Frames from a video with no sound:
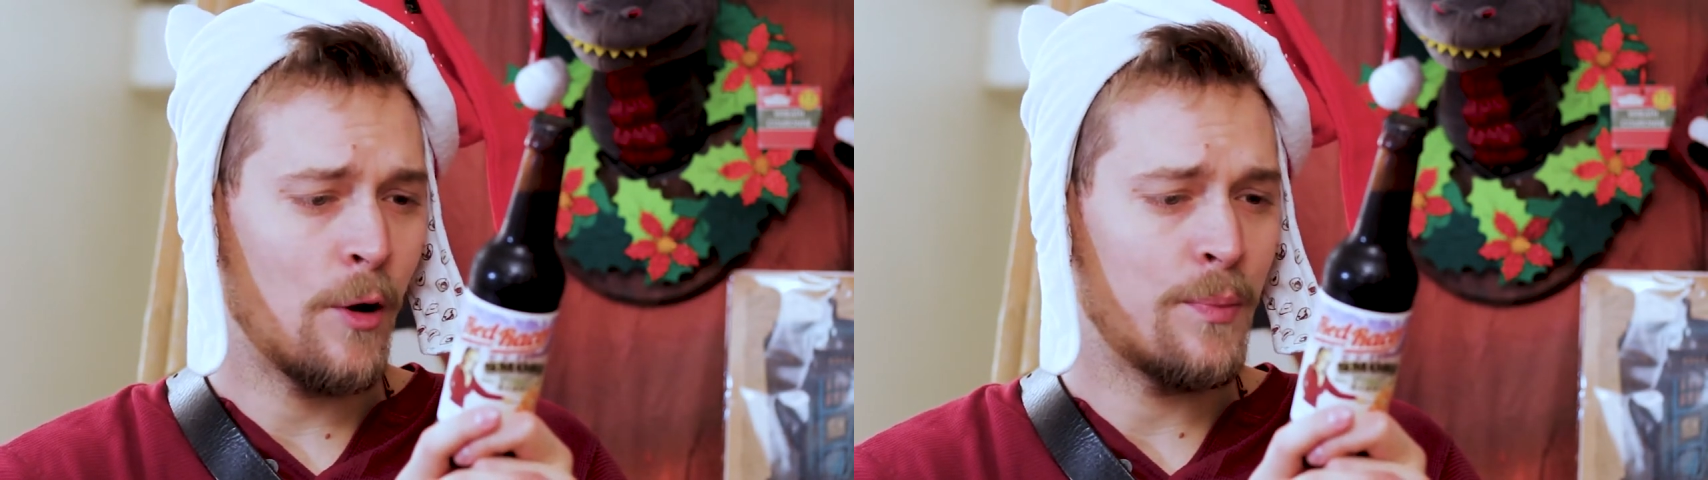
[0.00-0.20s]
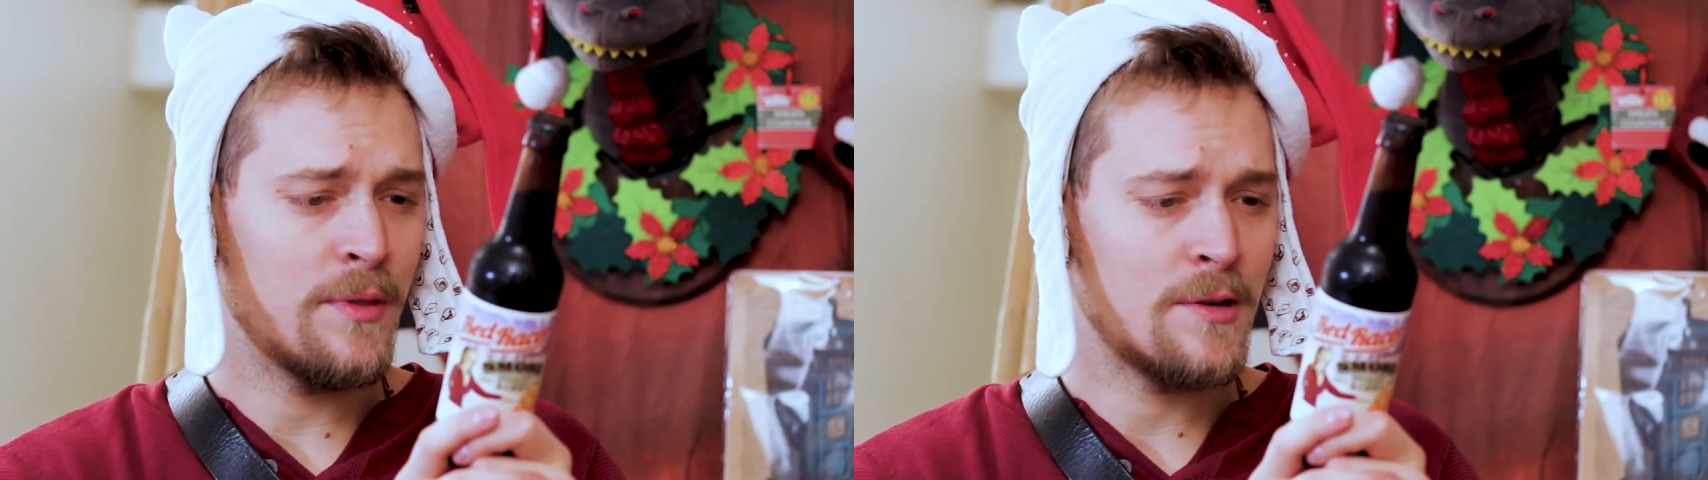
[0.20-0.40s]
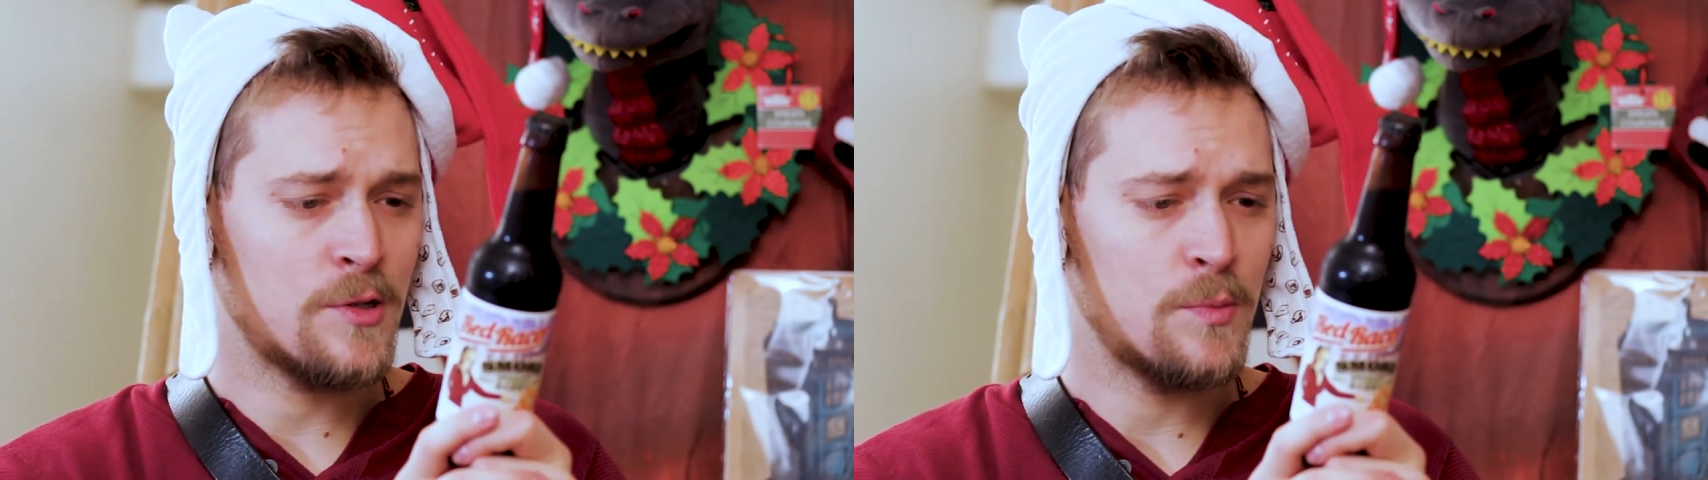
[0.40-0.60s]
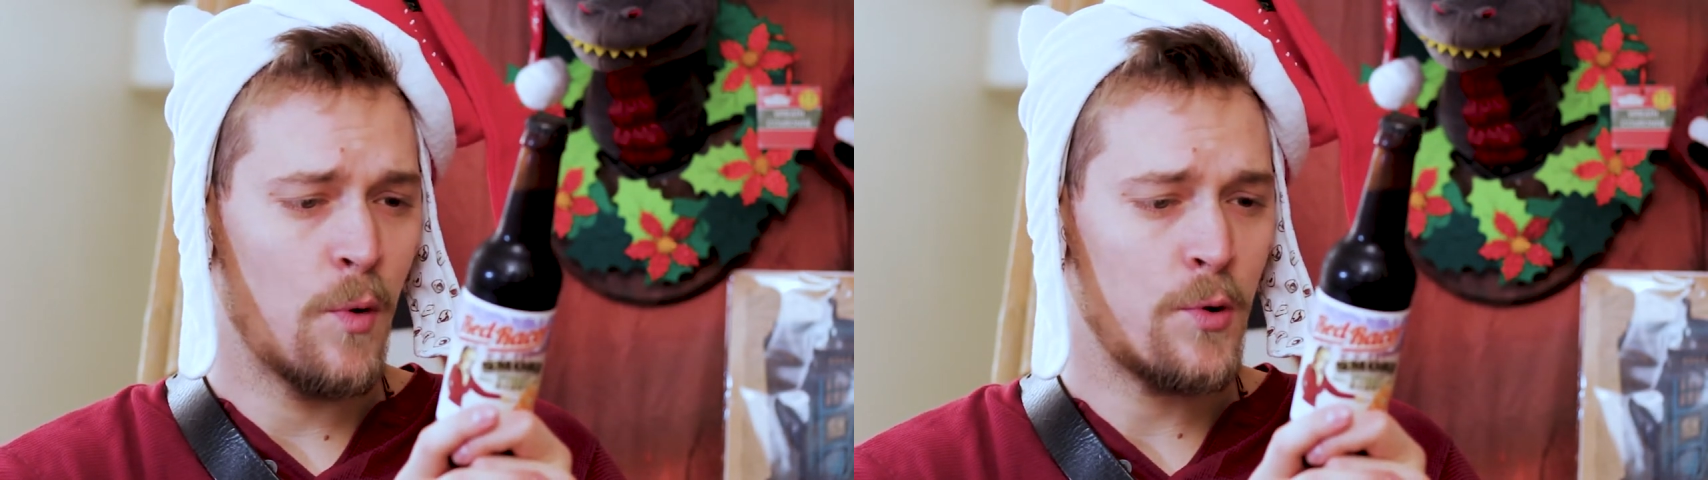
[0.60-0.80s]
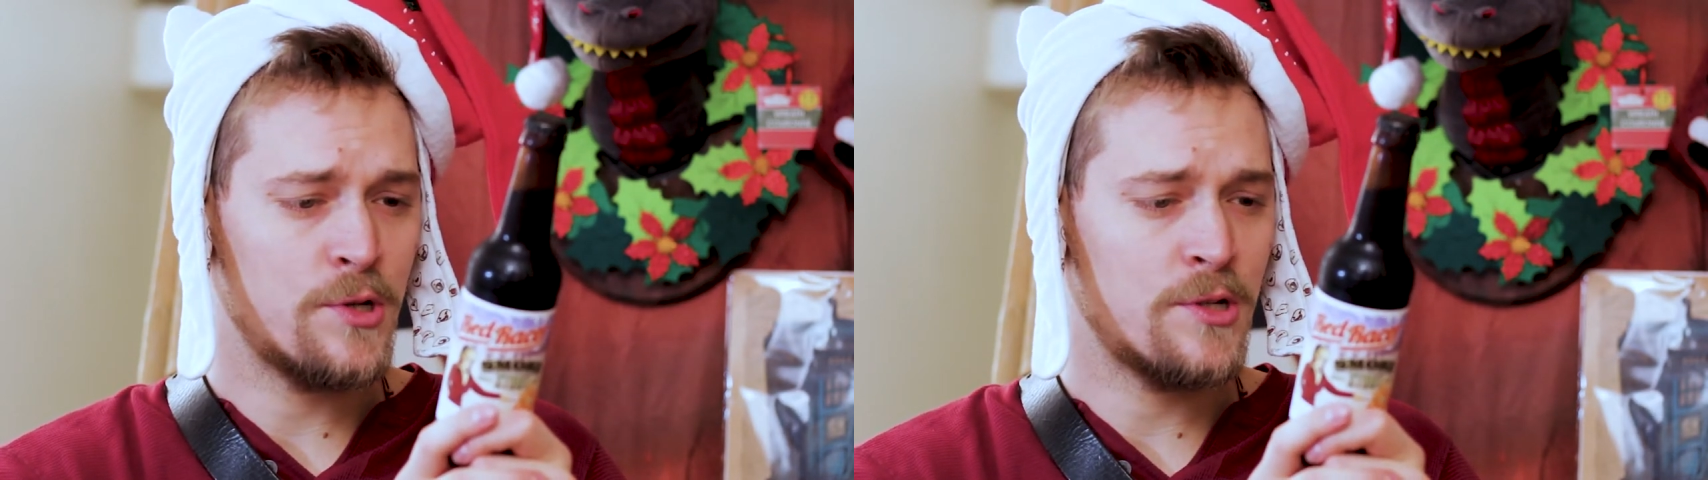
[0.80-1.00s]
open this
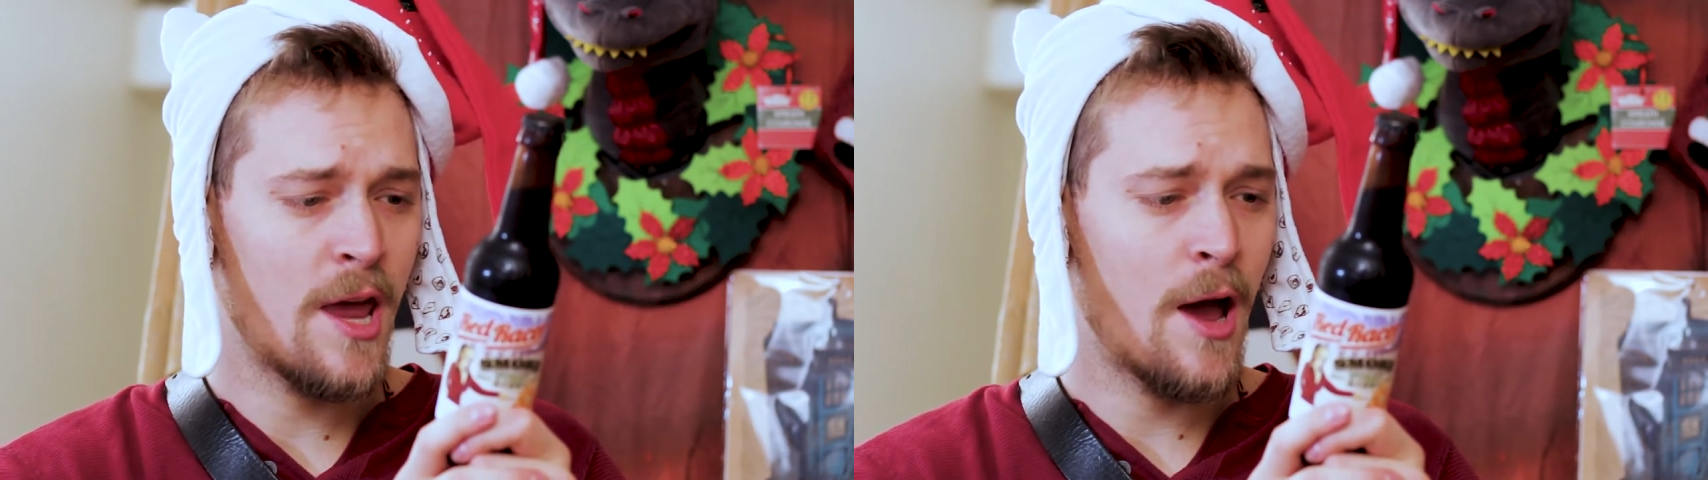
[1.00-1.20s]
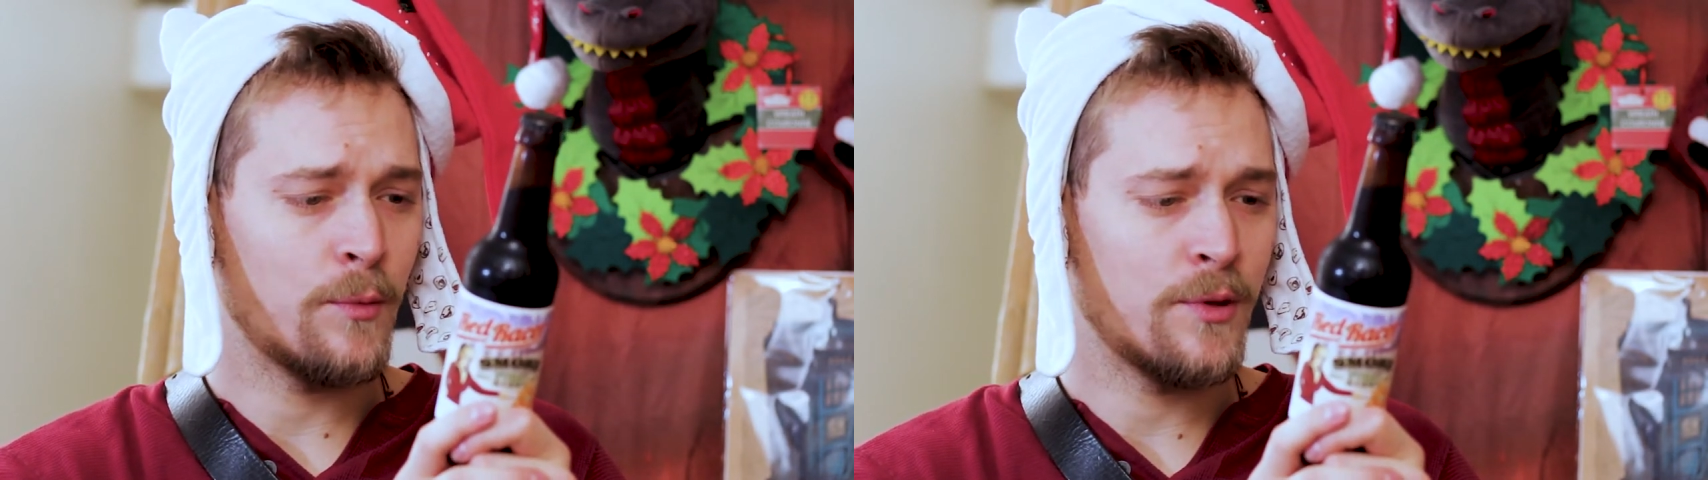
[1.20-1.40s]
s'more stout